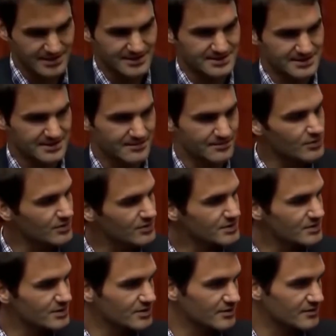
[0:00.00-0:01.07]
think it's important
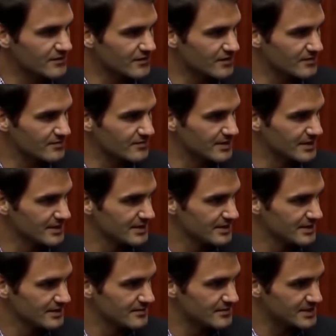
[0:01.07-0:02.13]
to learn from
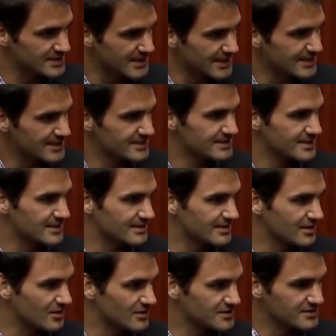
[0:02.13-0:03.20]
mistakes and
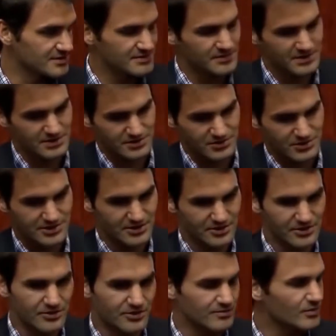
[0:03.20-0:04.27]
losses, because usually
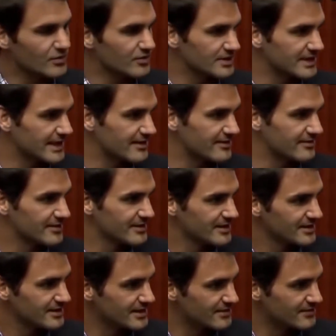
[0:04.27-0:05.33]
you learn more there
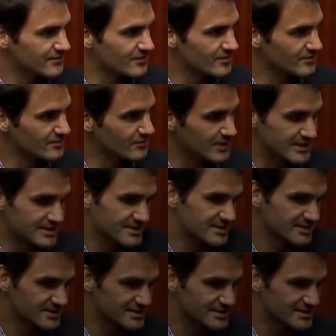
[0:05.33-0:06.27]
than from wins.